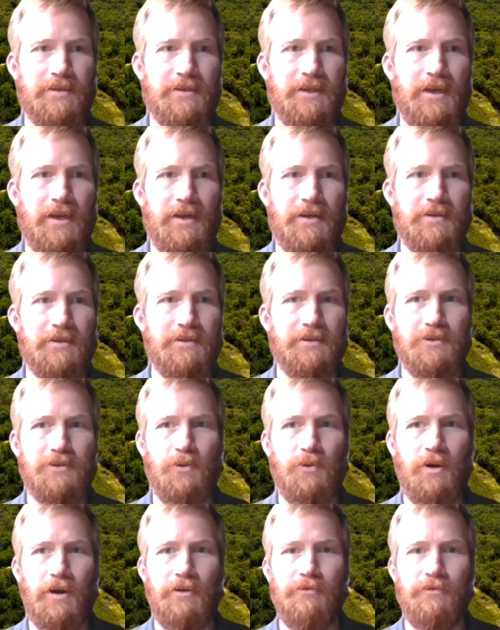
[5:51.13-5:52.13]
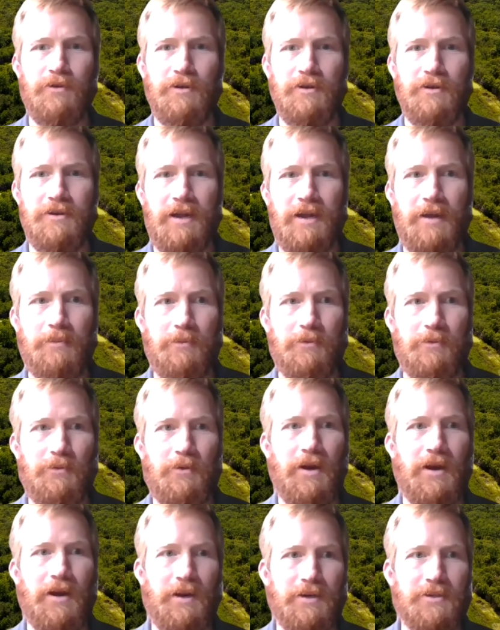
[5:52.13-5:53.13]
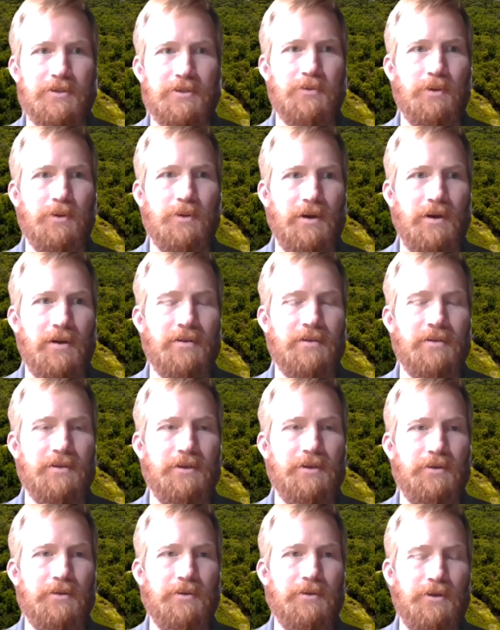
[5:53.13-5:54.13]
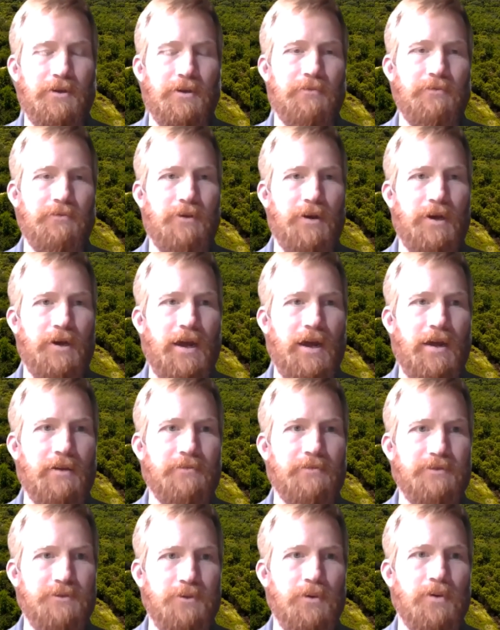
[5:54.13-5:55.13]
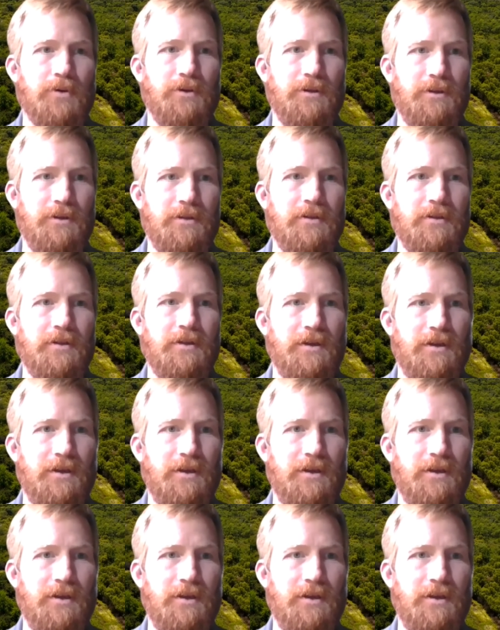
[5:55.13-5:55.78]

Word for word: 10 to 20 foot depth range where you, you could free dive, snorkel.